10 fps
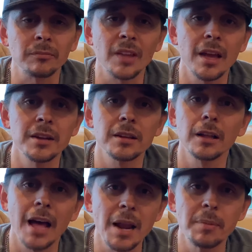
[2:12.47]
and a
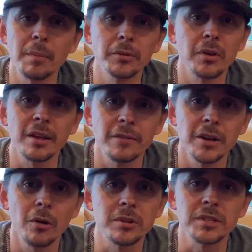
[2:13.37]
lot of people don't even
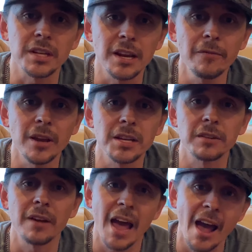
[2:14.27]
know the significance
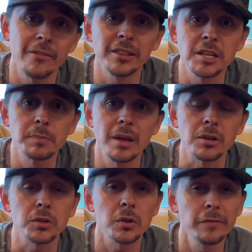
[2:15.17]
of having these
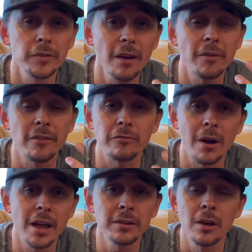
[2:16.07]
pills. So if you have a
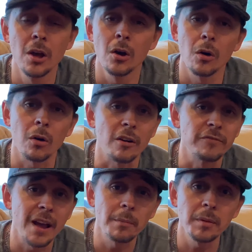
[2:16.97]
friend or a
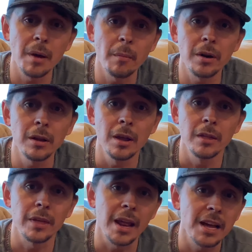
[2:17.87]
family member
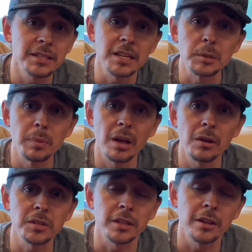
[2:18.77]
that has these
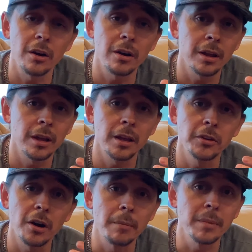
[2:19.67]
pills and they're in
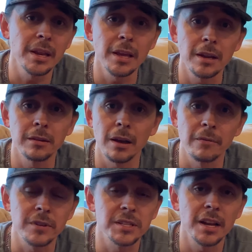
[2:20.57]
your immediate
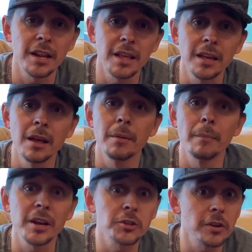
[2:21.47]
vicinity,
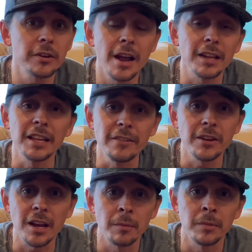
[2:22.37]
make sure they're not
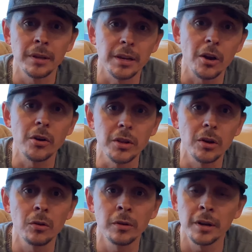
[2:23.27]
leaving them near
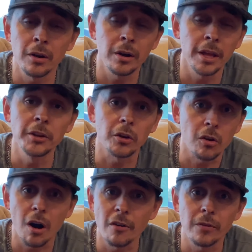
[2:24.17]
you, in your
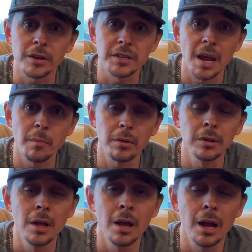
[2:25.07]
car, for example.